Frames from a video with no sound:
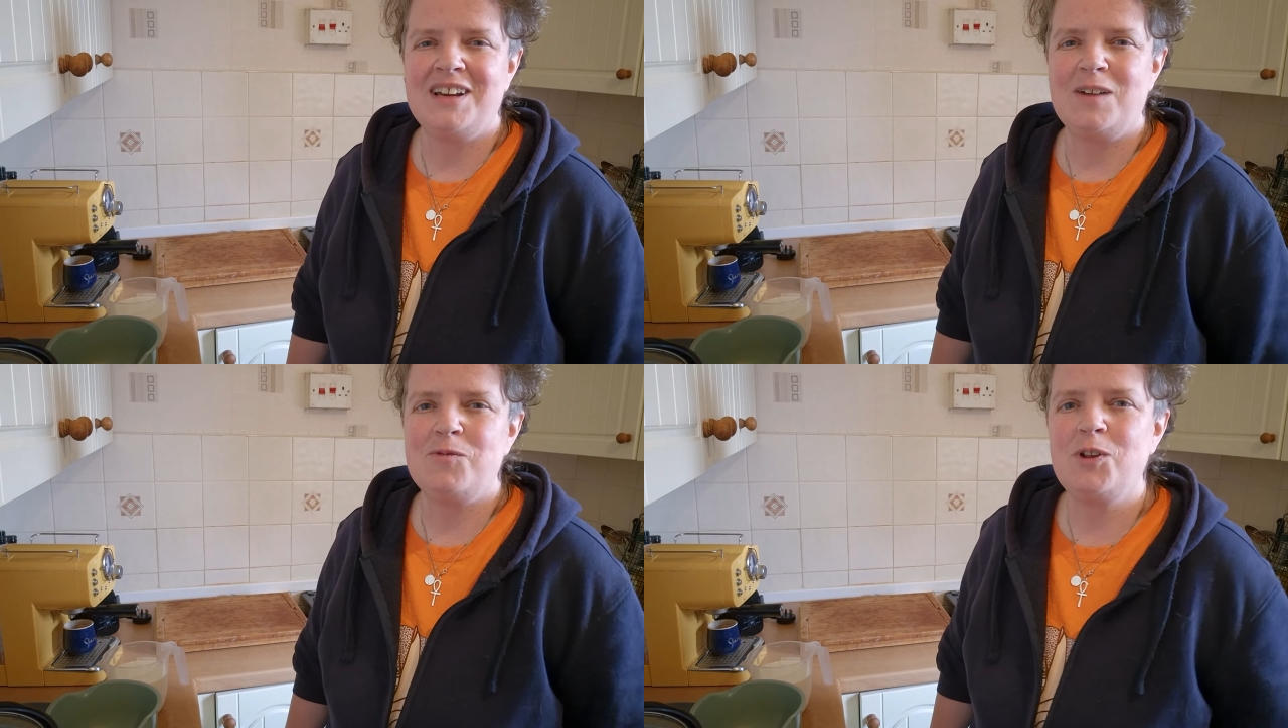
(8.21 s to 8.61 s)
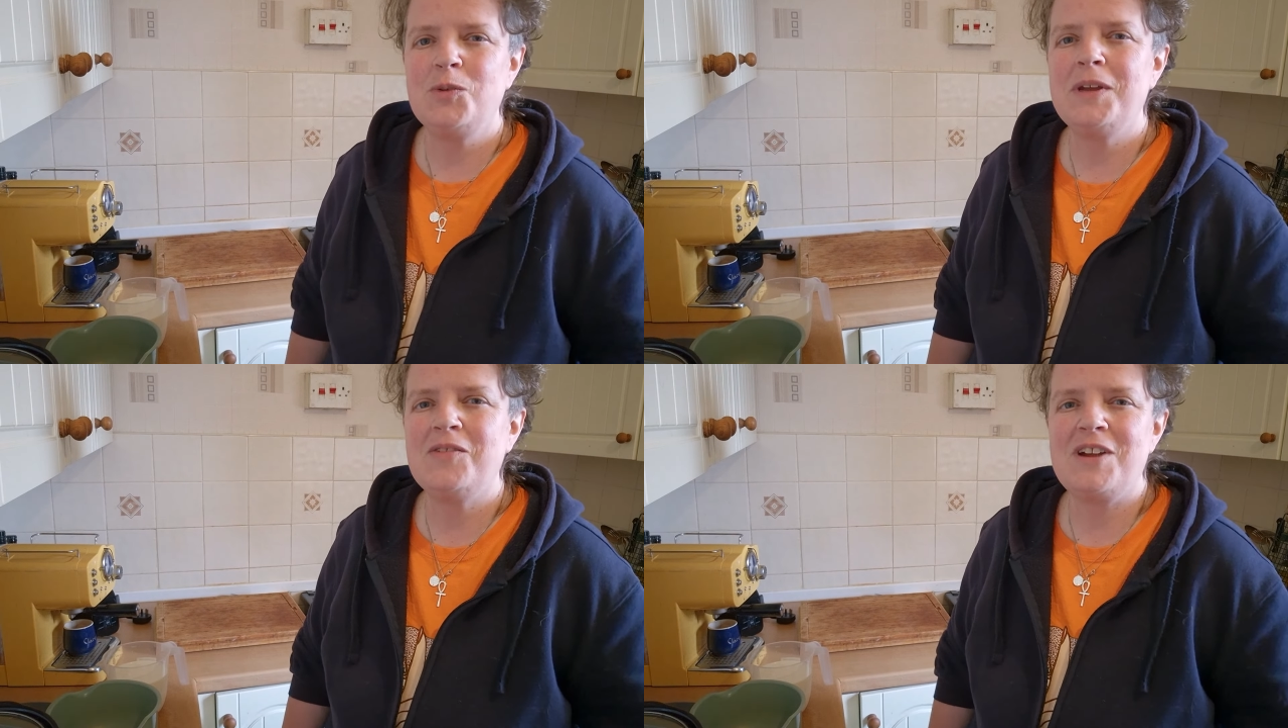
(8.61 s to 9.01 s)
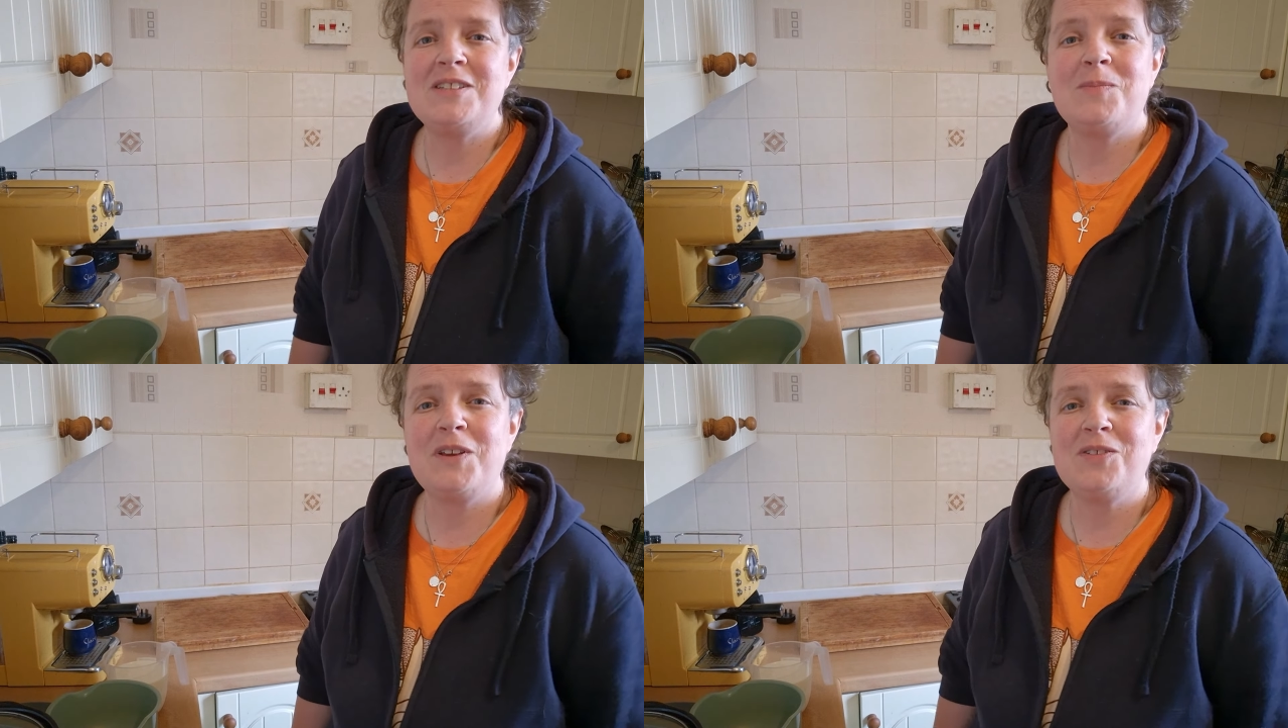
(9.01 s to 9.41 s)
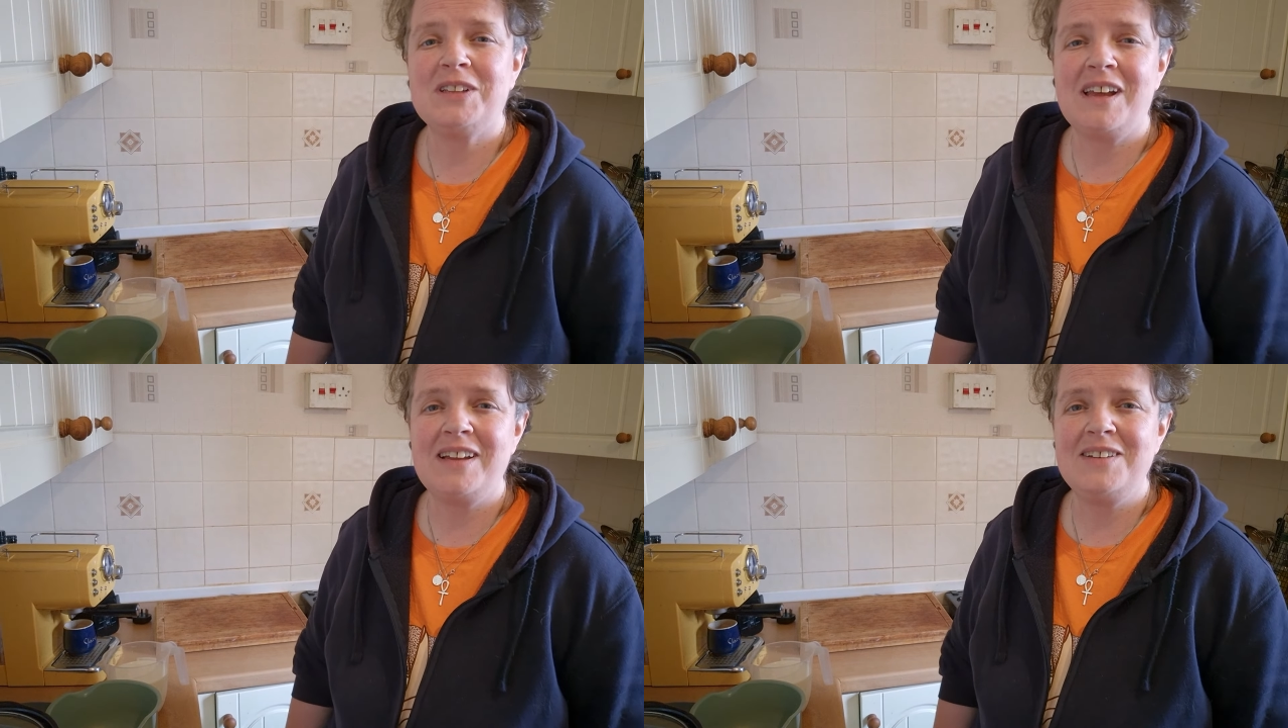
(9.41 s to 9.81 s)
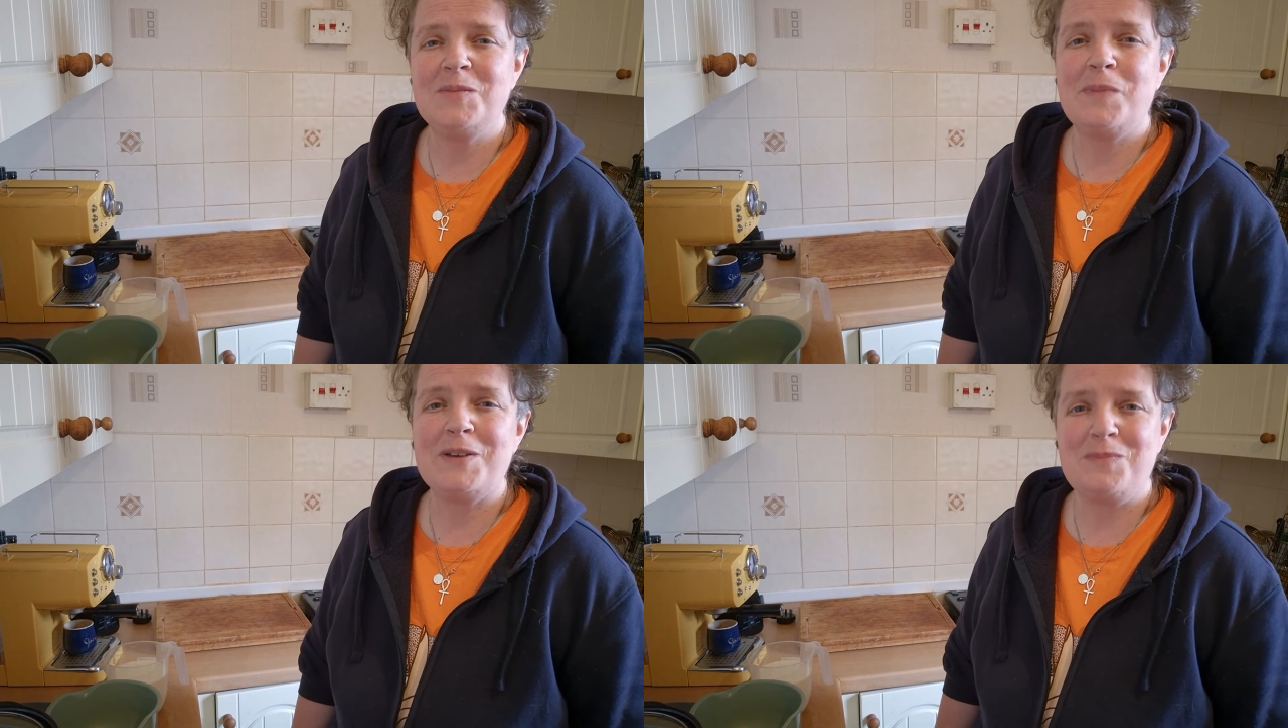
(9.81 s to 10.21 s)
I'm following a recipe online
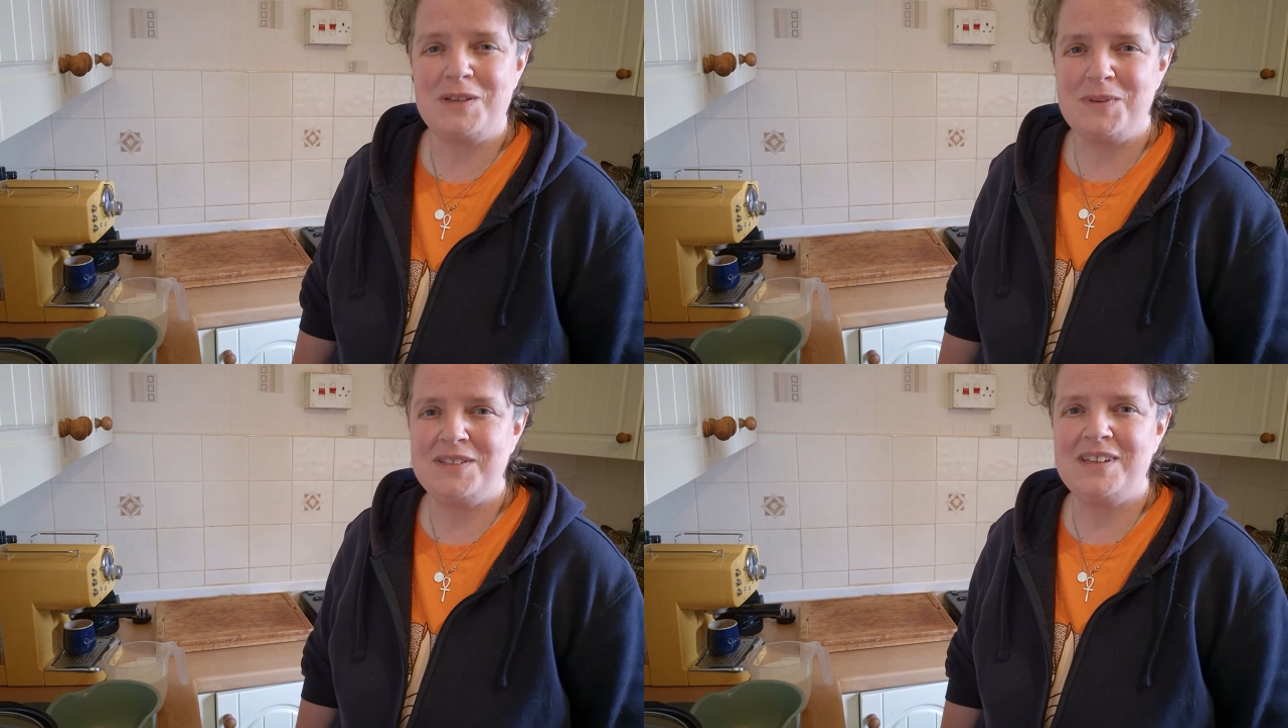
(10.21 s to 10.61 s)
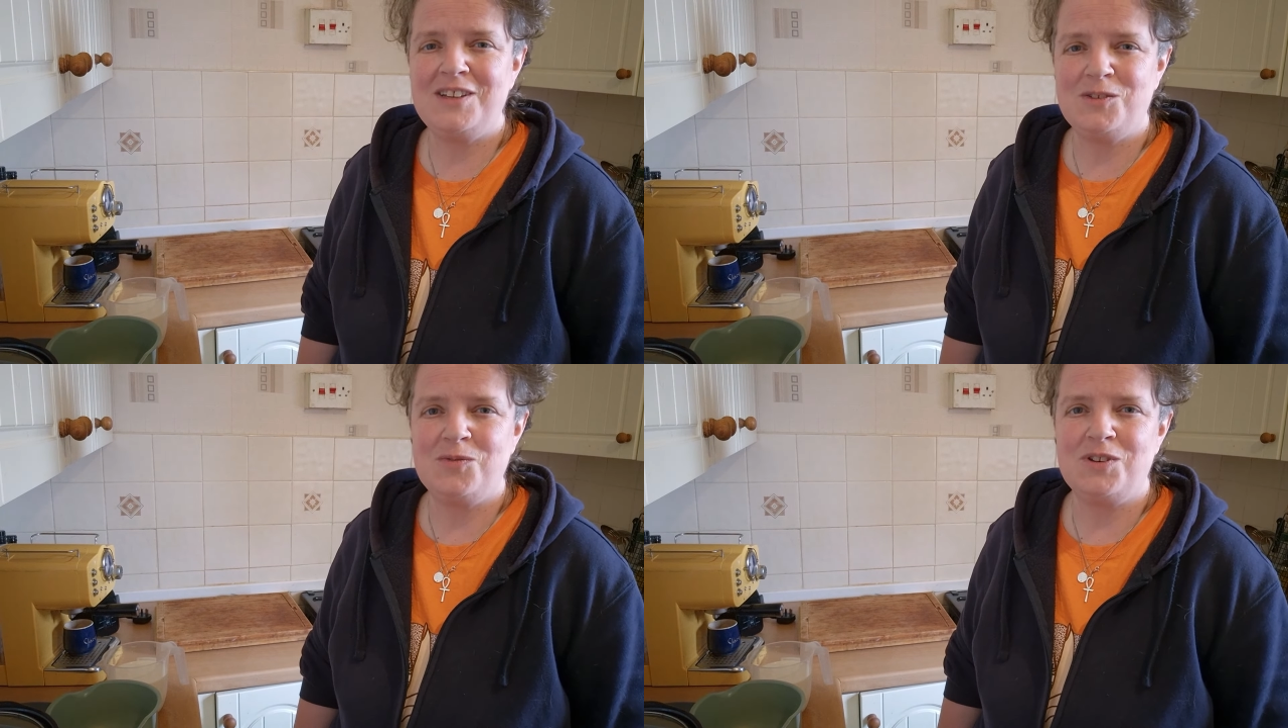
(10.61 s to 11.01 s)
by BBC Good